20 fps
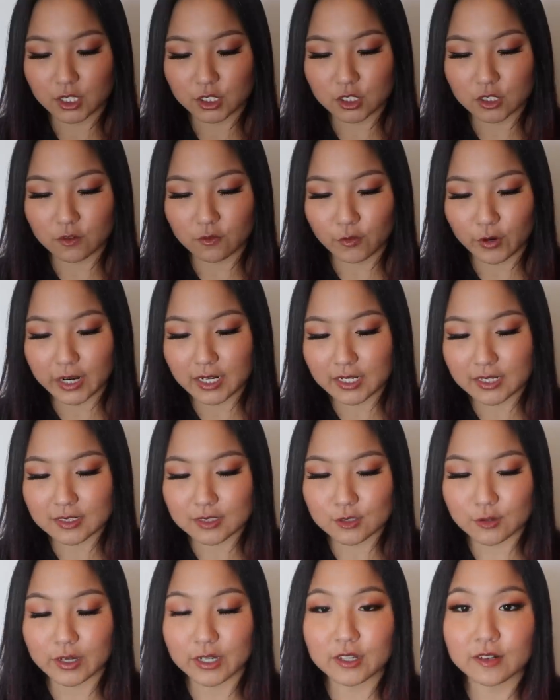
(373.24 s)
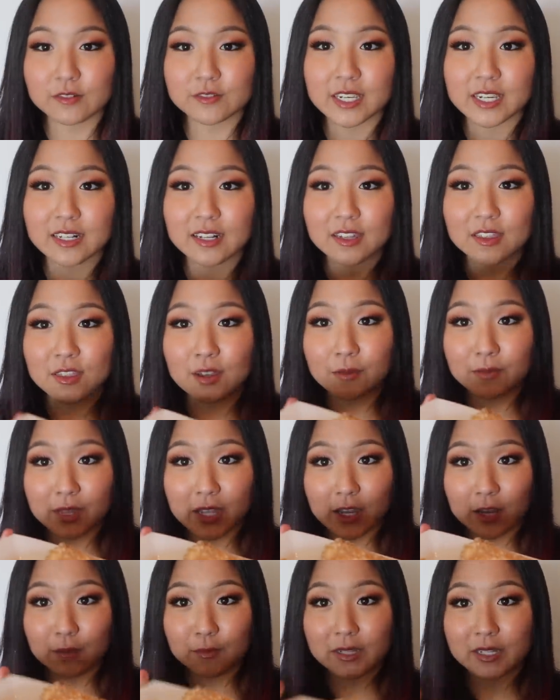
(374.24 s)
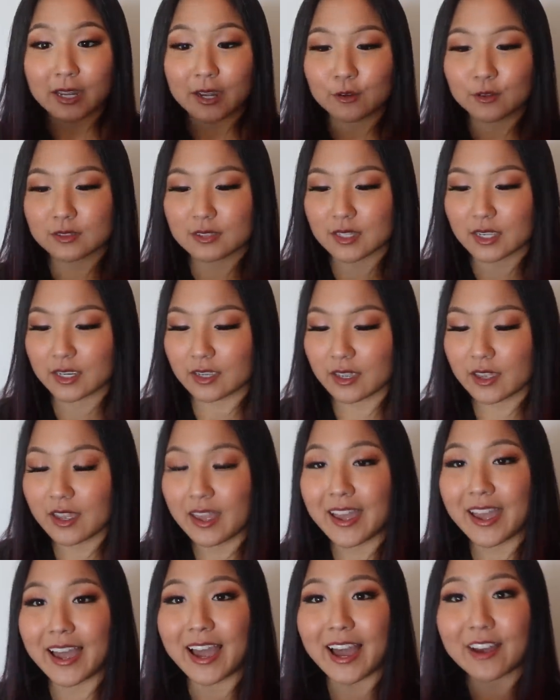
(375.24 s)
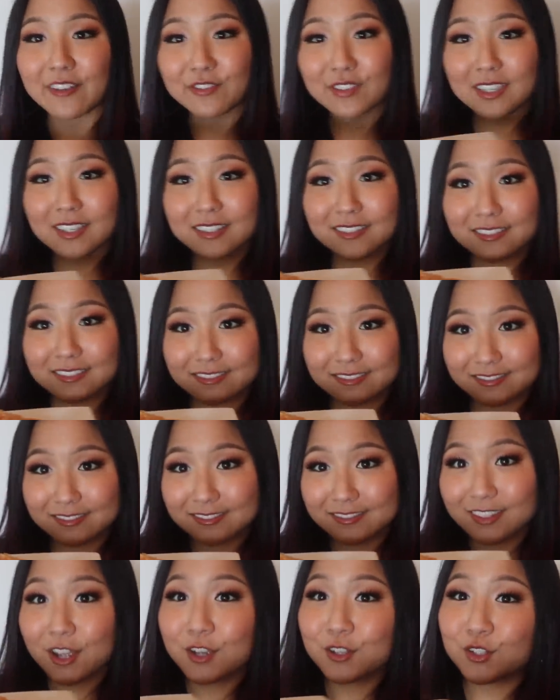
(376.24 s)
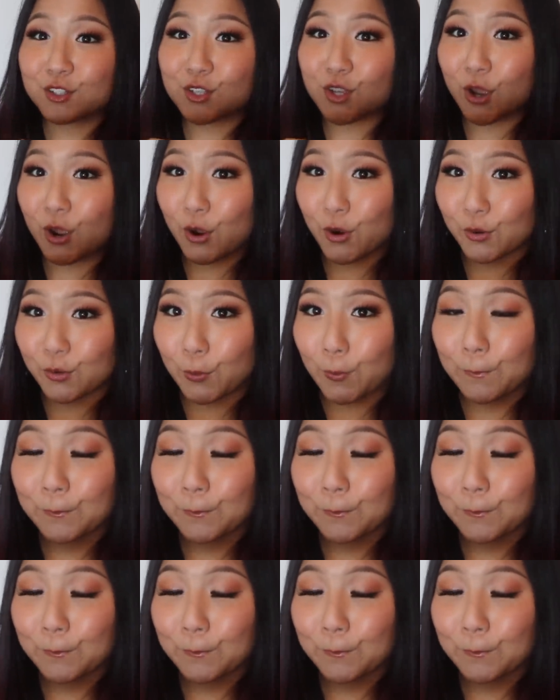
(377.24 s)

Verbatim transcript: I should have waited so I could have taken a thumbnail, but now it's like half eaten. So